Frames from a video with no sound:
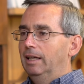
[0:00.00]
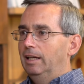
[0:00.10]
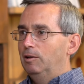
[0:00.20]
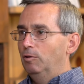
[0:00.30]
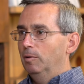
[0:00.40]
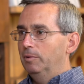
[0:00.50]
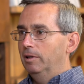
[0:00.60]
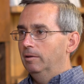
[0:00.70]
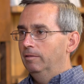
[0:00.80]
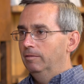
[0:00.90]
He grew up in
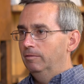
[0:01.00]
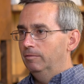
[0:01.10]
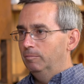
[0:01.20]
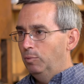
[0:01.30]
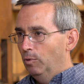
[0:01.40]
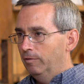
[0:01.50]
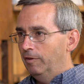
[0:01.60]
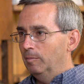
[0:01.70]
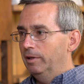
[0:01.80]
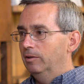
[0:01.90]
a poor
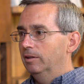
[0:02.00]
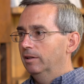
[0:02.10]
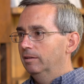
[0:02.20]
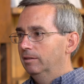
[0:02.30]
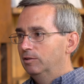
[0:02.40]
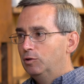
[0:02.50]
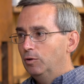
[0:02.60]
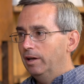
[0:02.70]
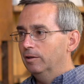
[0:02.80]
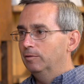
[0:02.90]
family on a
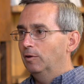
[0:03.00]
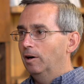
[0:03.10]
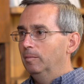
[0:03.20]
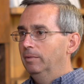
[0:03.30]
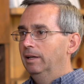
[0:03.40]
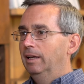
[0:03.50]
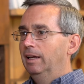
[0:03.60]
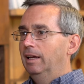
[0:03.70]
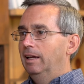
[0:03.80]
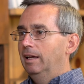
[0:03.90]
two acre farm,
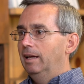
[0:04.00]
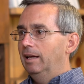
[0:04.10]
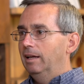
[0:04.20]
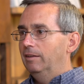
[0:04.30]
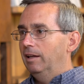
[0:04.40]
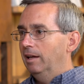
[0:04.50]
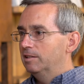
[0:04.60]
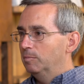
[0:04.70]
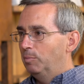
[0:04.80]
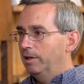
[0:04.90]
and they had
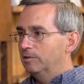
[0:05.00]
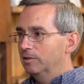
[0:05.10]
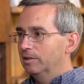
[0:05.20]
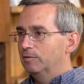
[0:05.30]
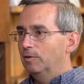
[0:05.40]
some pigs on this